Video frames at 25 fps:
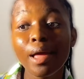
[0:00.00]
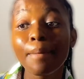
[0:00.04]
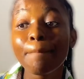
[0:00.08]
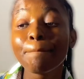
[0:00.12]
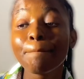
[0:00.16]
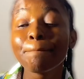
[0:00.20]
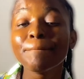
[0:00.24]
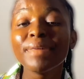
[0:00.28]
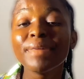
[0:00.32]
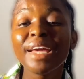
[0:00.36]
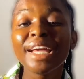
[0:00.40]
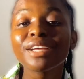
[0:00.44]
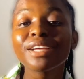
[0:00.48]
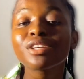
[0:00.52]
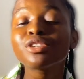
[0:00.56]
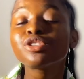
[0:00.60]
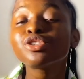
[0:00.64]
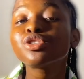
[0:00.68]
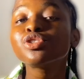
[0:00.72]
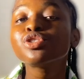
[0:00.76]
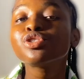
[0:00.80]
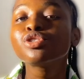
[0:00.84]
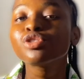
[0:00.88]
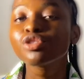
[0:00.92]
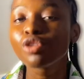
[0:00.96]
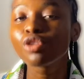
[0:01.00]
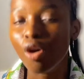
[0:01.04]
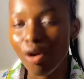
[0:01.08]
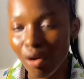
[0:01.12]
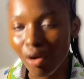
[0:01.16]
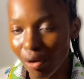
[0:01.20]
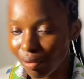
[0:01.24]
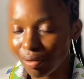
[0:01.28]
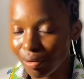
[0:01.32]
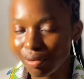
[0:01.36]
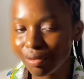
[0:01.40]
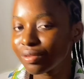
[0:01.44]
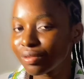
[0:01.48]
make
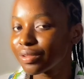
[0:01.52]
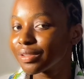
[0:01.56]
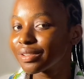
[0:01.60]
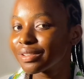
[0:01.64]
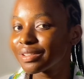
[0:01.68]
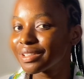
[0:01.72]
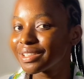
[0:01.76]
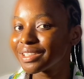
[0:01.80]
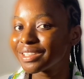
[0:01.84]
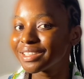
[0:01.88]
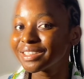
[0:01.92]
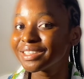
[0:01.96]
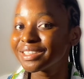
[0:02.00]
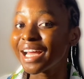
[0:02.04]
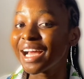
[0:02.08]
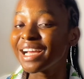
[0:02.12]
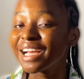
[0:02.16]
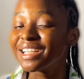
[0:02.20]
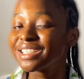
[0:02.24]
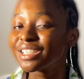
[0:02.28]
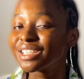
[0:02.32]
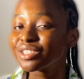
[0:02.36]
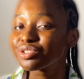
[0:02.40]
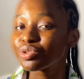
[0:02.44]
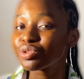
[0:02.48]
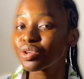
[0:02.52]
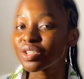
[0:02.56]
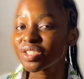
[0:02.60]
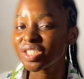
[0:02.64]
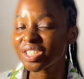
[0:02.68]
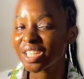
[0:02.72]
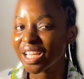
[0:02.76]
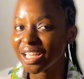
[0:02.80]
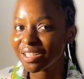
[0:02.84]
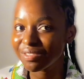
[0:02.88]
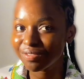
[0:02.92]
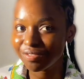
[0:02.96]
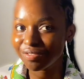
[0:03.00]
sure that it's a
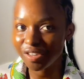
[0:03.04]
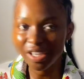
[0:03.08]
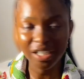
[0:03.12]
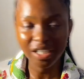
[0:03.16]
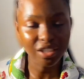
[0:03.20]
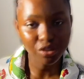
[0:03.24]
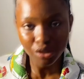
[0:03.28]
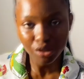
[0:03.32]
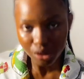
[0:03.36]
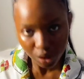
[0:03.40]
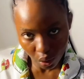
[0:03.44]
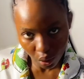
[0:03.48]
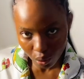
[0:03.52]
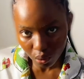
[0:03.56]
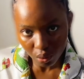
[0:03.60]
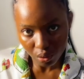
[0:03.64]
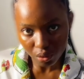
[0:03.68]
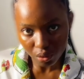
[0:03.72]
trusted vendor.